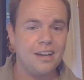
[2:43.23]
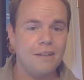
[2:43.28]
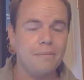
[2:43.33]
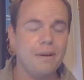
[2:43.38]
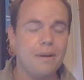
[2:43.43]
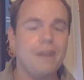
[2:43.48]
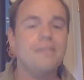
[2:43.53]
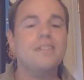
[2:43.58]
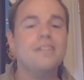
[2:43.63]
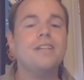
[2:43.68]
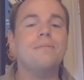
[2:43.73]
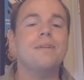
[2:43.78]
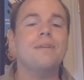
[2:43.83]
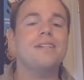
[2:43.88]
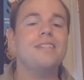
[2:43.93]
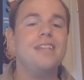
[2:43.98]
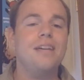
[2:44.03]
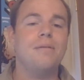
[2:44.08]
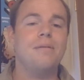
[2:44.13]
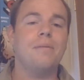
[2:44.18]
but every time I
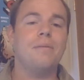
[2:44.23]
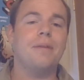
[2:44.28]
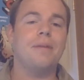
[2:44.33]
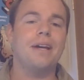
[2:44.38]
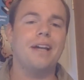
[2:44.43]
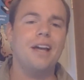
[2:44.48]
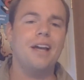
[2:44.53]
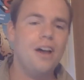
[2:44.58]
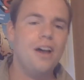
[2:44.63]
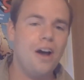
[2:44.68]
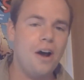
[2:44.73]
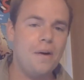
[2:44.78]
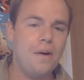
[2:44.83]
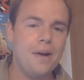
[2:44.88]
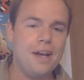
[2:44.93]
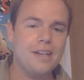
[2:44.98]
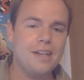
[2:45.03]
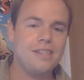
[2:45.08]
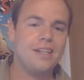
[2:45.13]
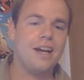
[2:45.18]
see him, I'm like, oh
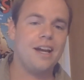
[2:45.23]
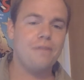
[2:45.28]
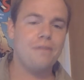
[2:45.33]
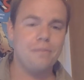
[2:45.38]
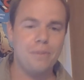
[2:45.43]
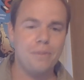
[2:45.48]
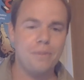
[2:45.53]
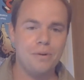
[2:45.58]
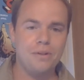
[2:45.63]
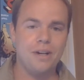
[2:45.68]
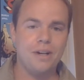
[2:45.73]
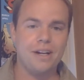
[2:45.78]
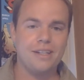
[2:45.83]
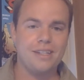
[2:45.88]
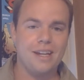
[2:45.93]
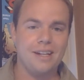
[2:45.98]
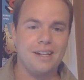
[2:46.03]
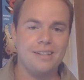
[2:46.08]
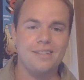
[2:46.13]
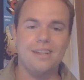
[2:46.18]
hey, that's the guy from Boondock
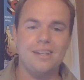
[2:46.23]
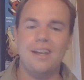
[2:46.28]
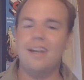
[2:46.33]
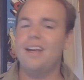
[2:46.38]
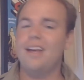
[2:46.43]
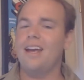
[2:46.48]
Saints.